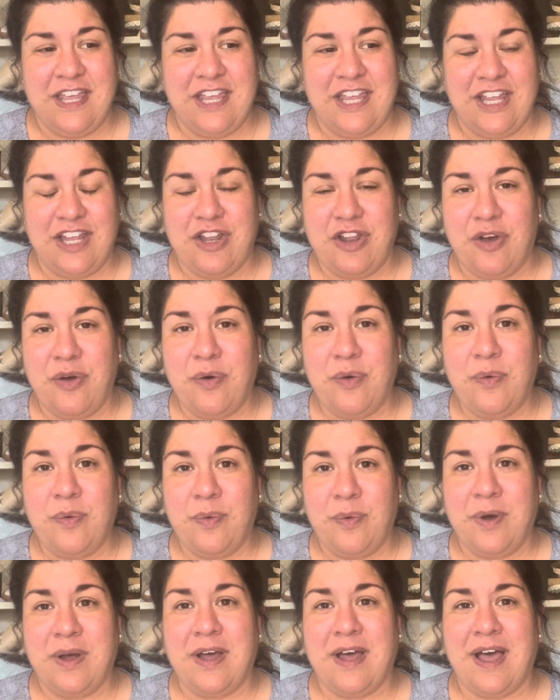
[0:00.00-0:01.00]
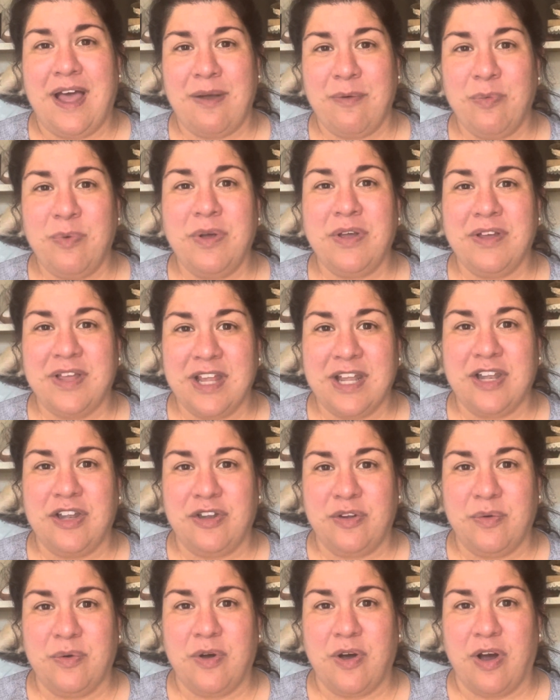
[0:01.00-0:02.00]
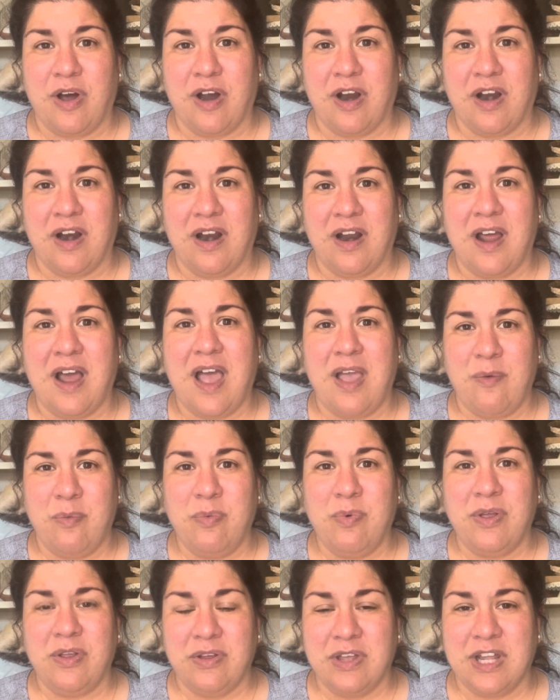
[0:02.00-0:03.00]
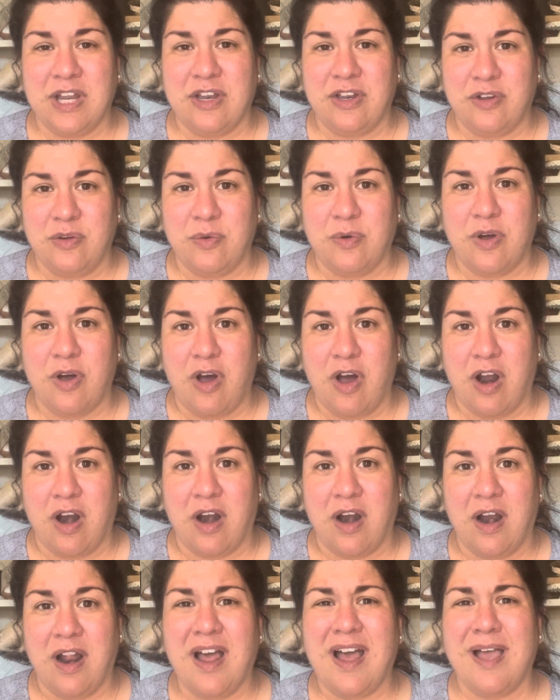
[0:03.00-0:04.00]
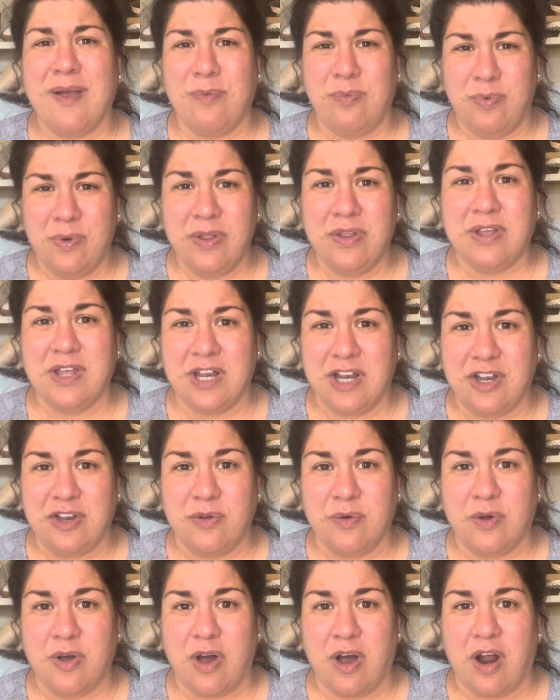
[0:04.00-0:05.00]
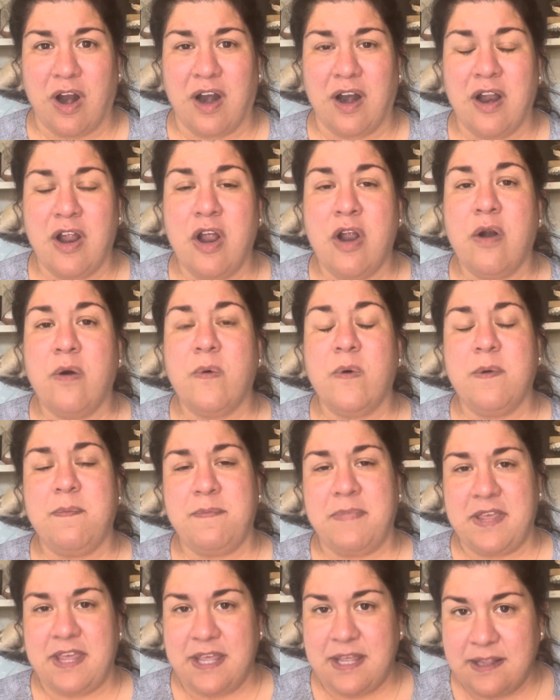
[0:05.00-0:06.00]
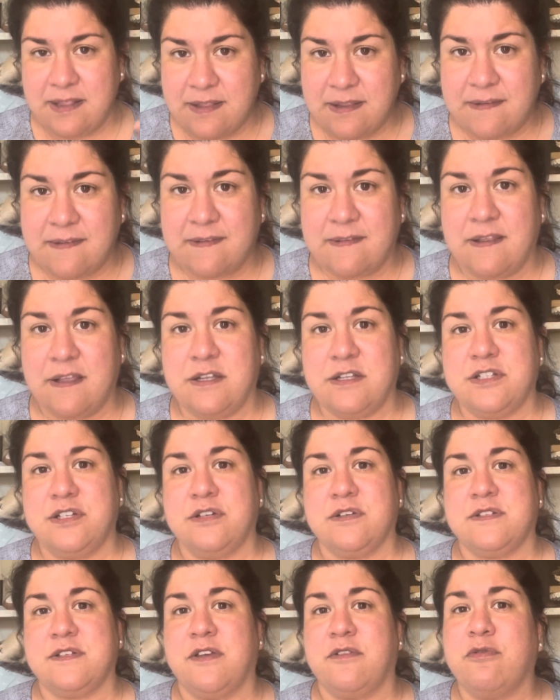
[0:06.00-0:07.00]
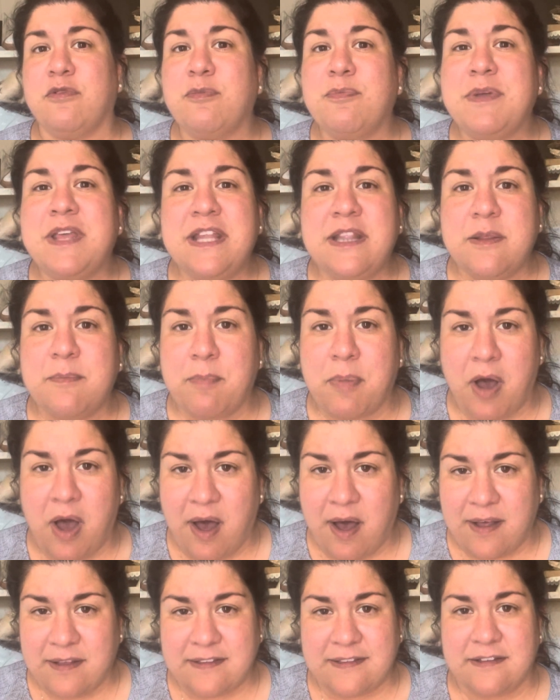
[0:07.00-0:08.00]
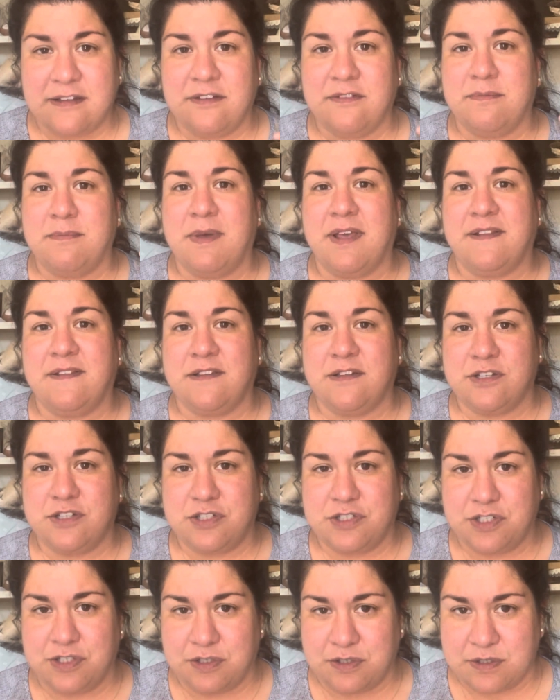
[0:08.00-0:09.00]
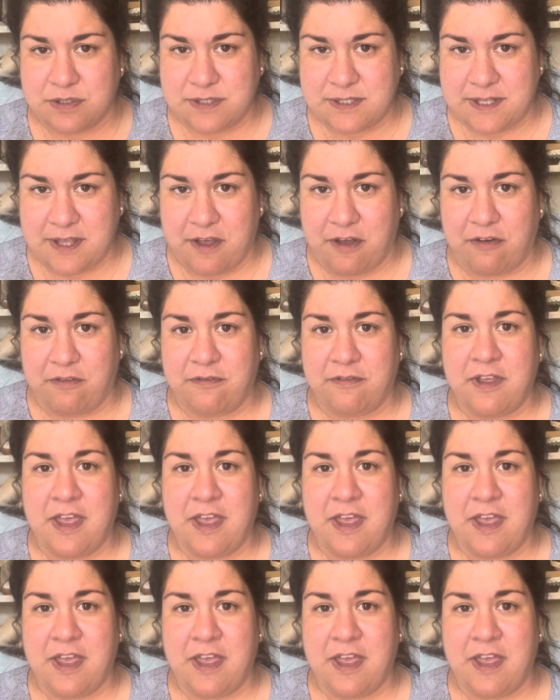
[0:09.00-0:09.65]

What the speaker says: you know, I will get a new car. I will get a new car. I will get a new car. Repeat this thing to yourself. Repeat the positive message to yourself.